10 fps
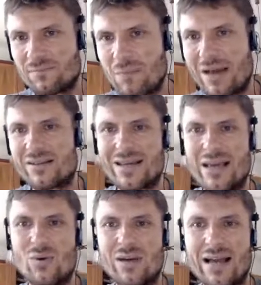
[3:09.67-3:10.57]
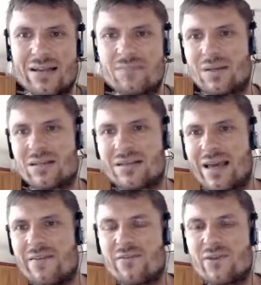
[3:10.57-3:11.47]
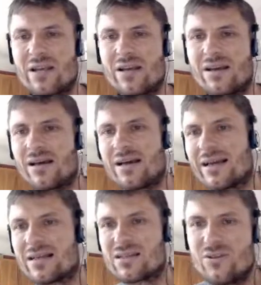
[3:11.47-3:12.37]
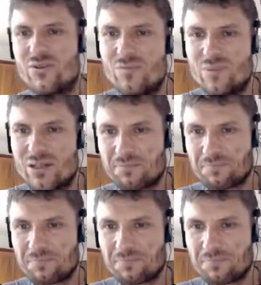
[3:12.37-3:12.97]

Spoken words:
minus k1x plus k3x cubed,